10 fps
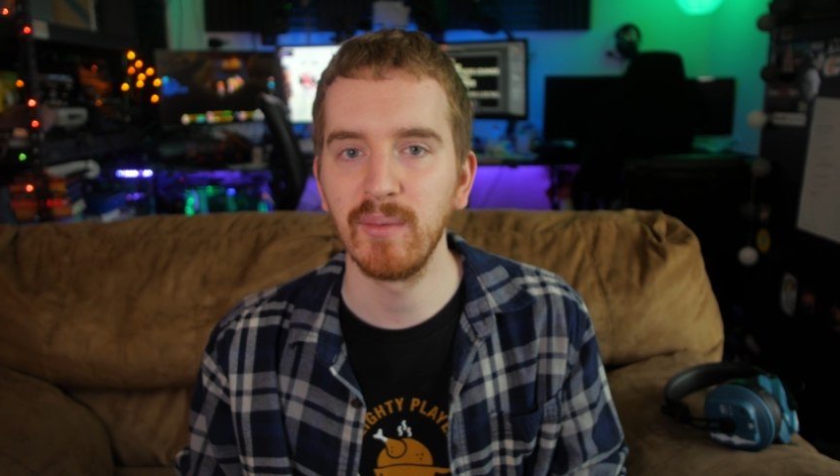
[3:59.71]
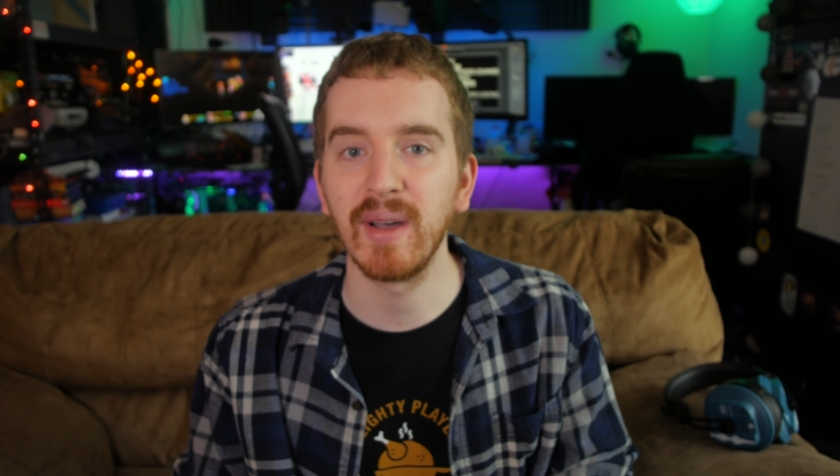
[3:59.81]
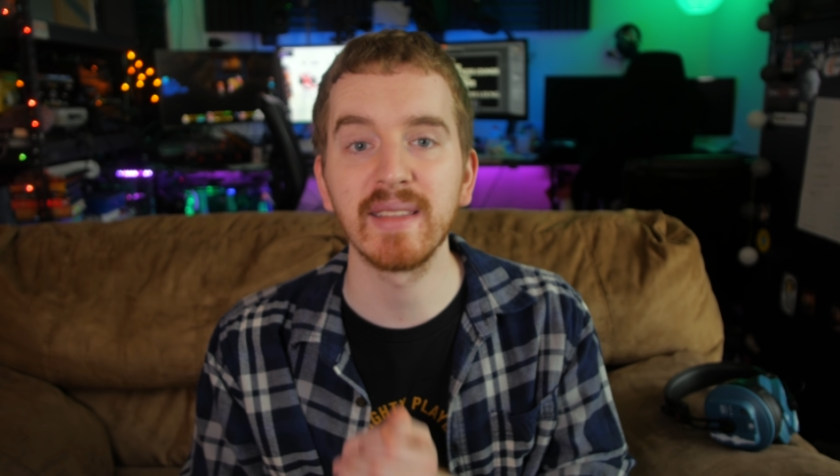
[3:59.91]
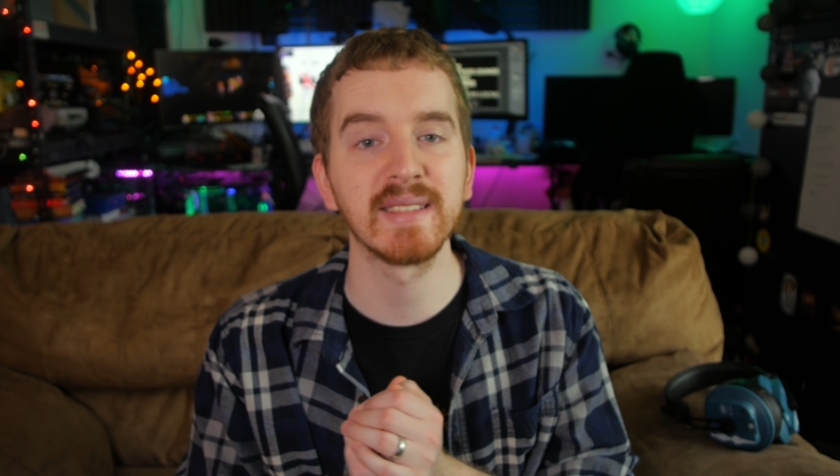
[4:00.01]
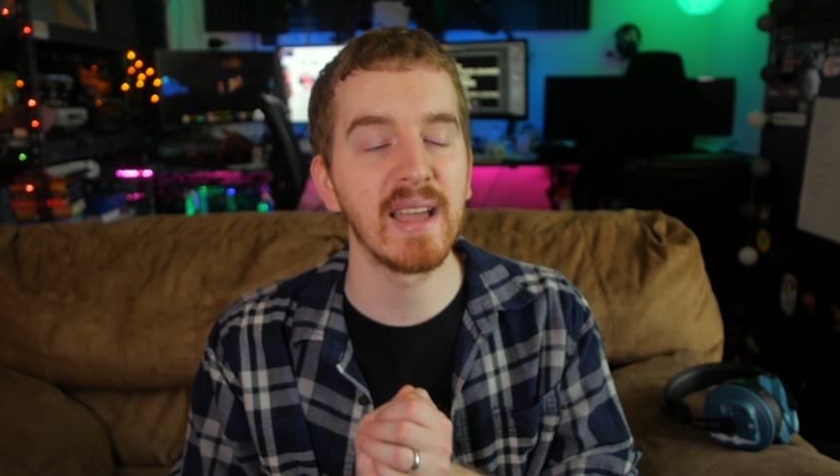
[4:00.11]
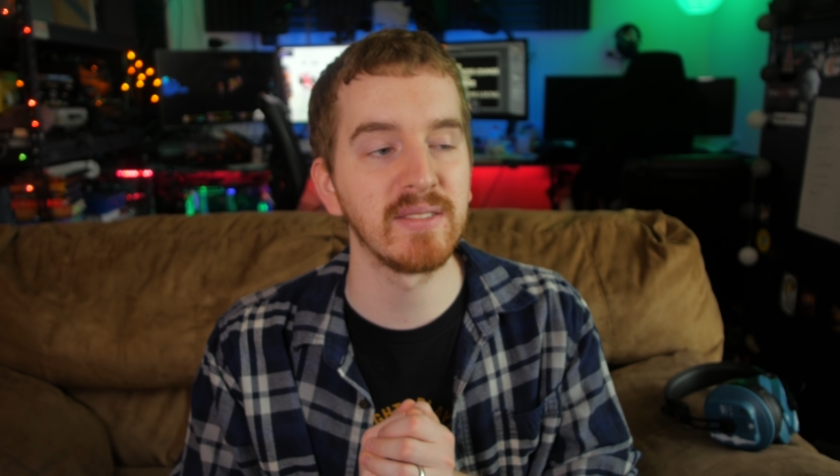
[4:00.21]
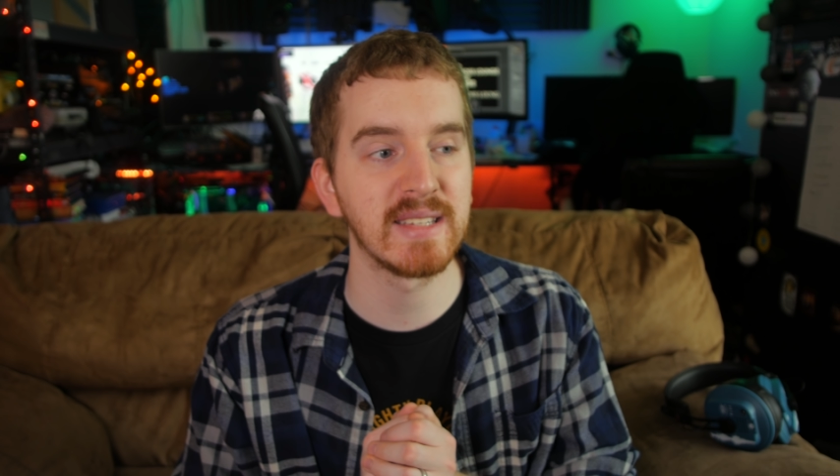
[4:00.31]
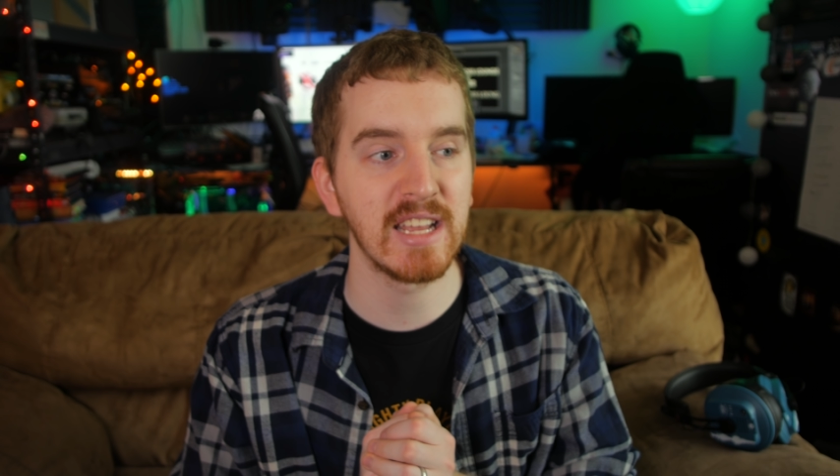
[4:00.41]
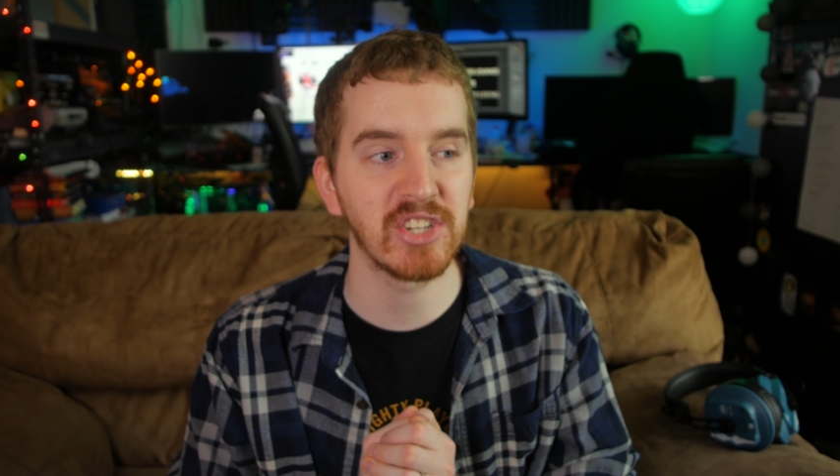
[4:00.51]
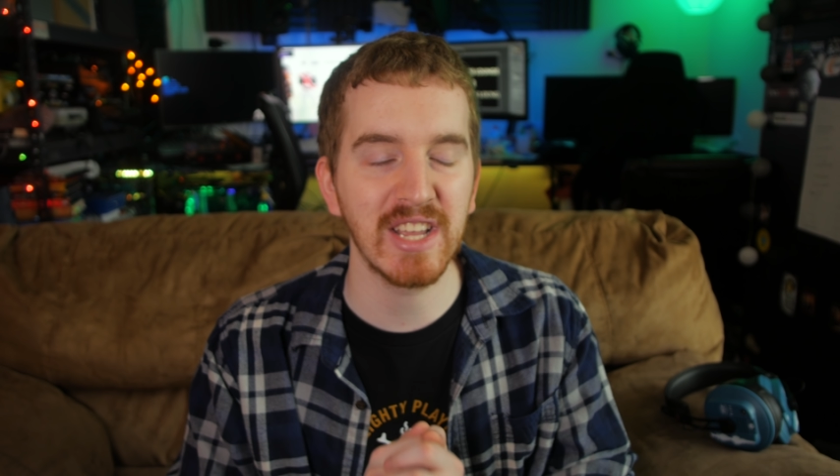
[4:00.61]
While the
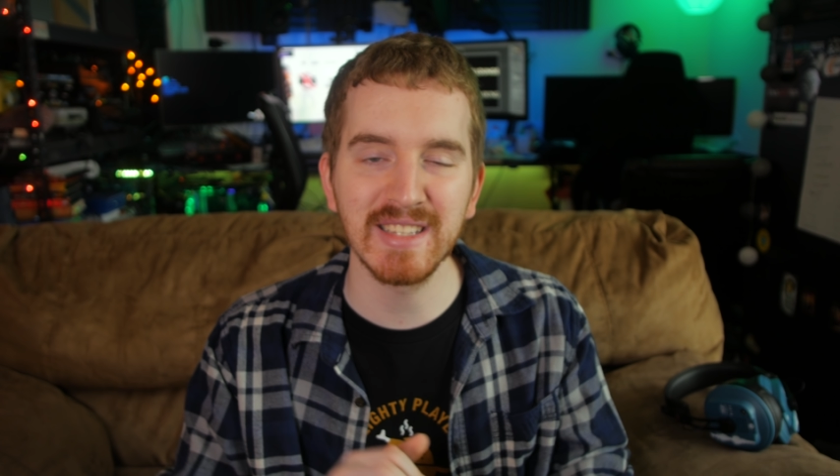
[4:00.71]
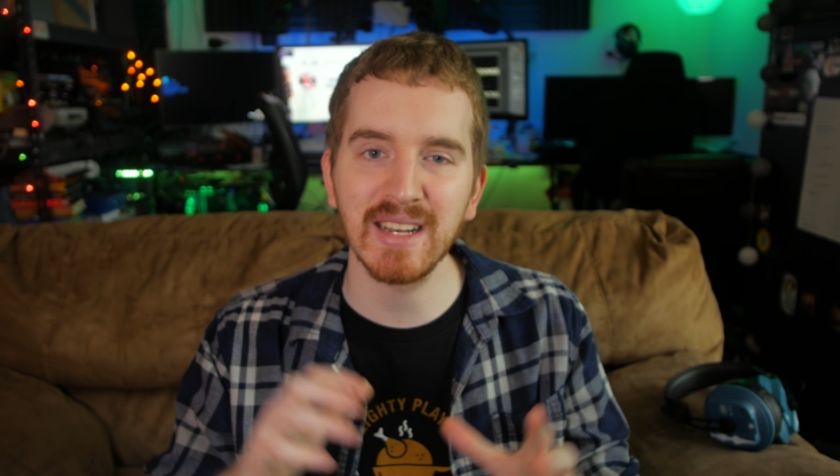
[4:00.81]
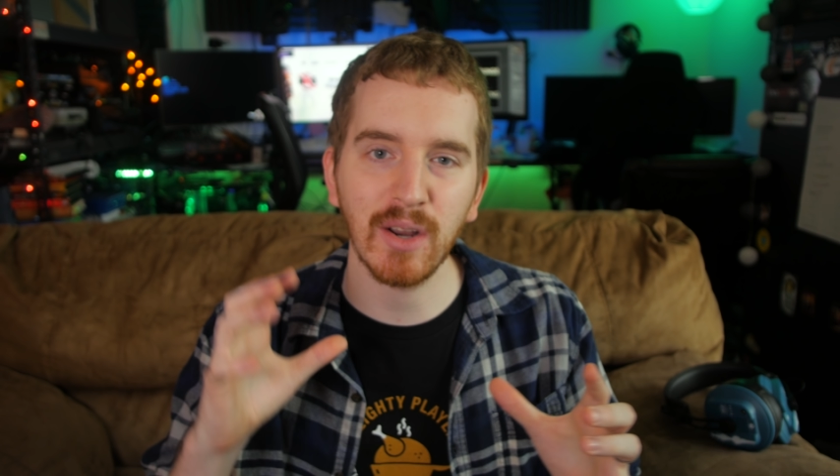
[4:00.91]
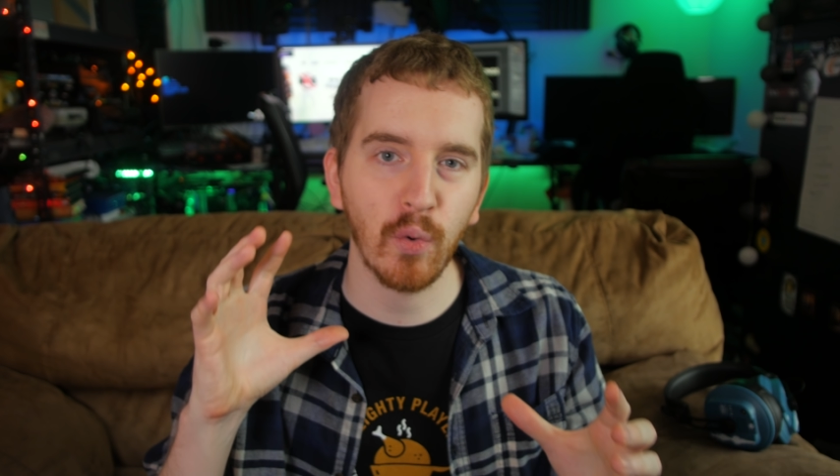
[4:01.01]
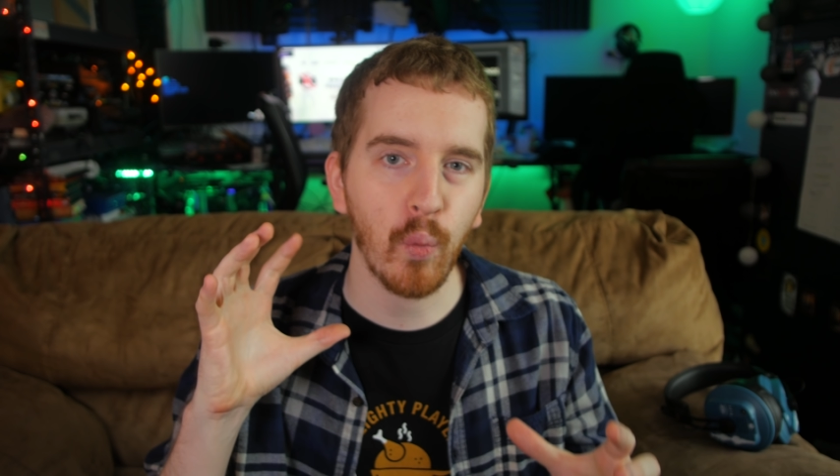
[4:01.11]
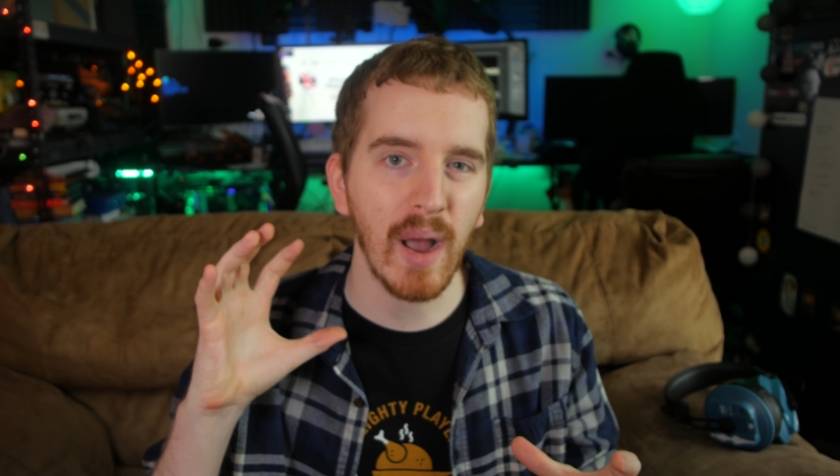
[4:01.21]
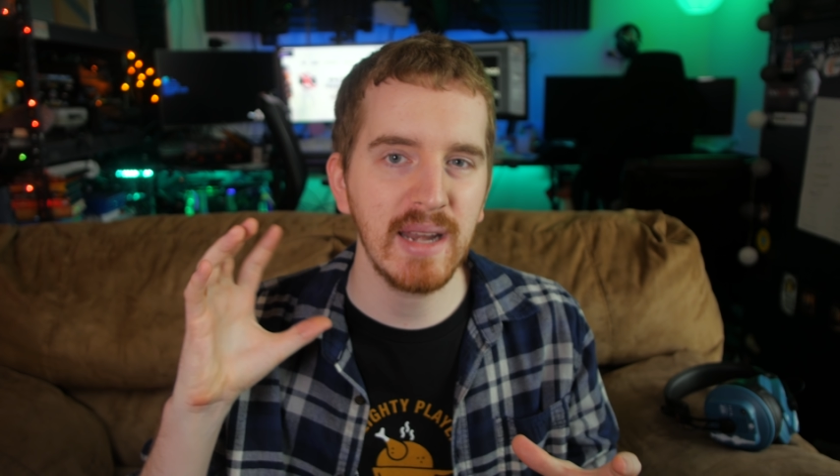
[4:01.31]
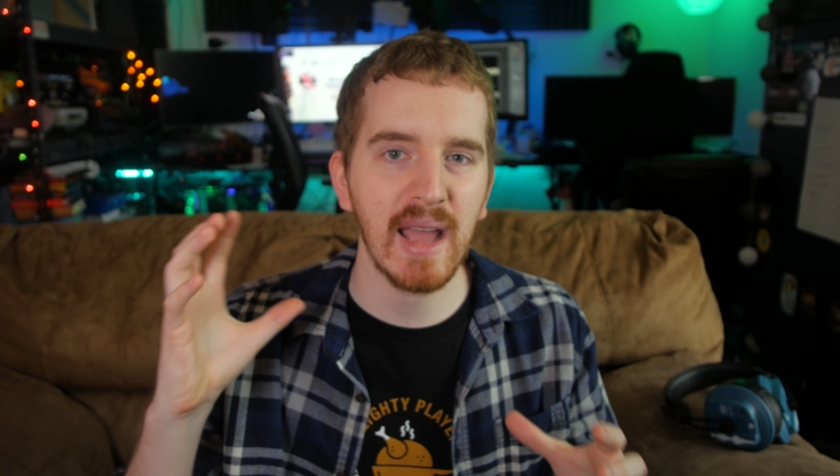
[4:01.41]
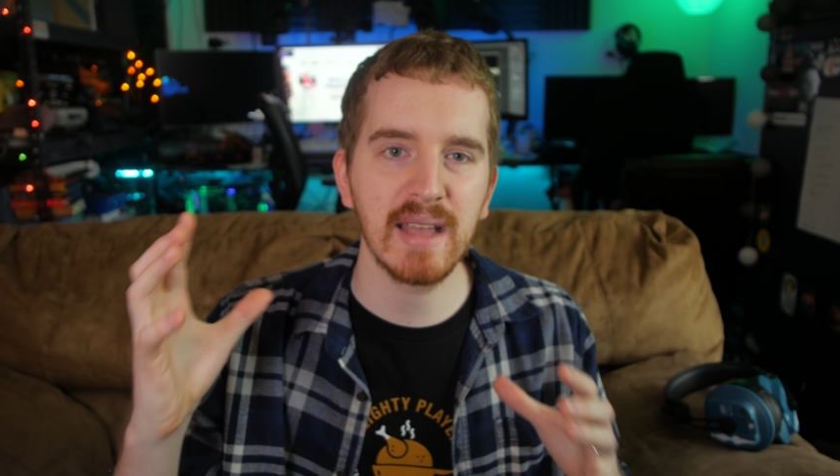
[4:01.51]
soundstage isn't quite